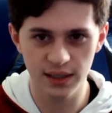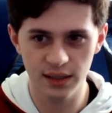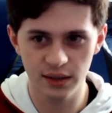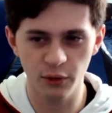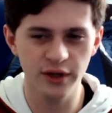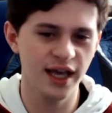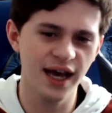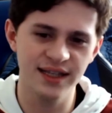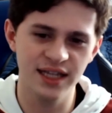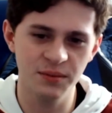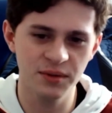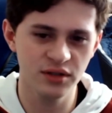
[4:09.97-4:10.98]
well, yeah,
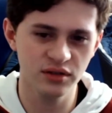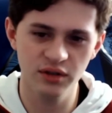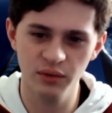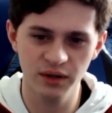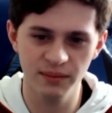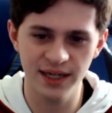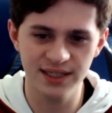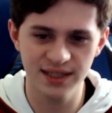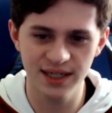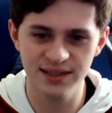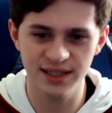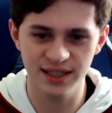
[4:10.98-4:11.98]
that'd be the only way to make
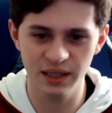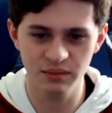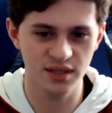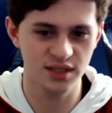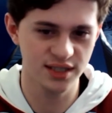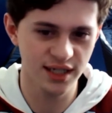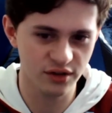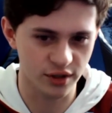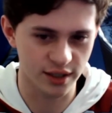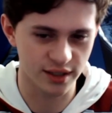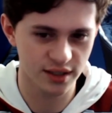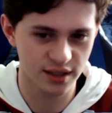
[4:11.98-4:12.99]
sense to keep the
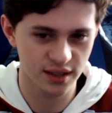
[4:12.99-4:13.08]
secret.